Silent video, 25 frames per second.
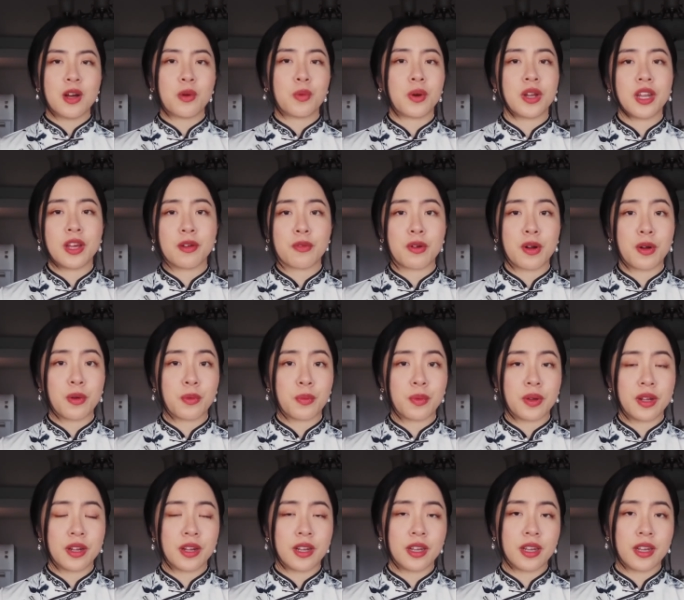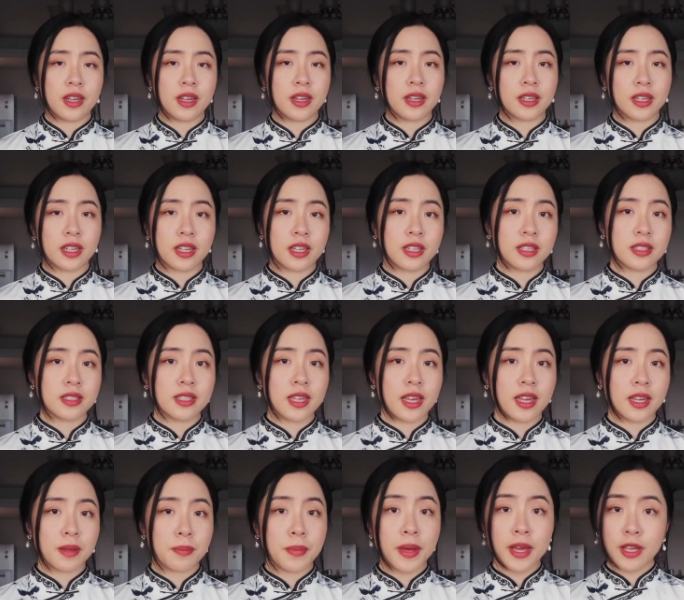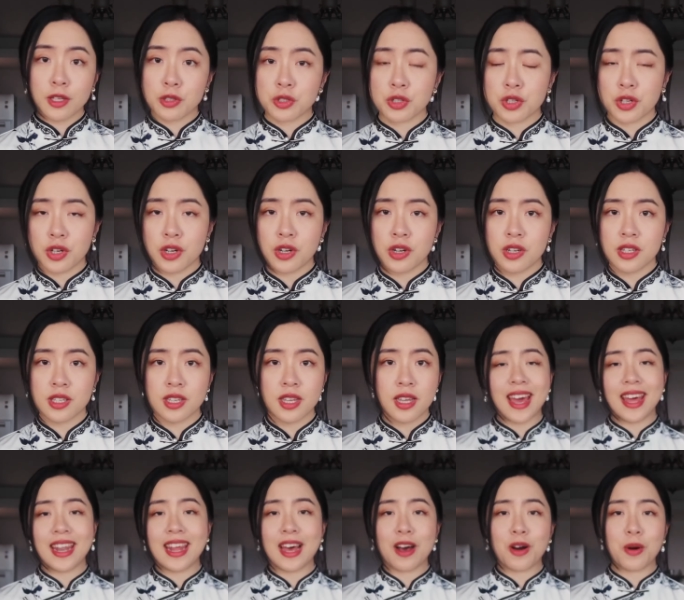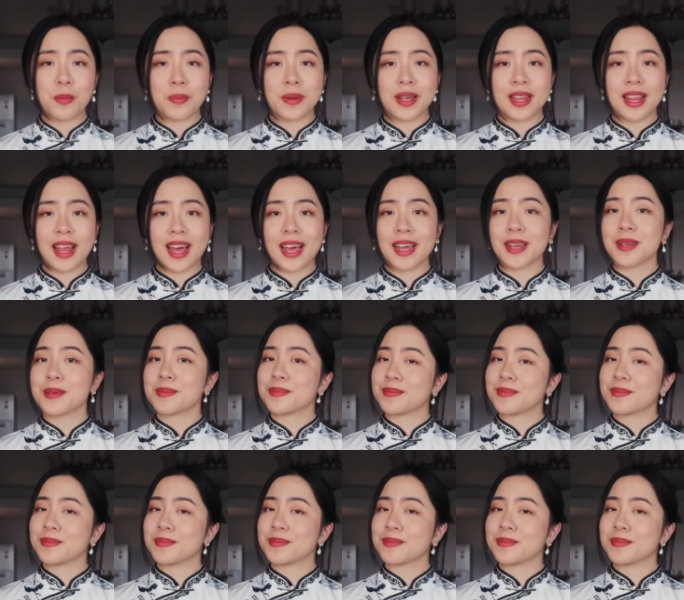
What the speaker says: whenever we are gonna take pictures, and I'll be like,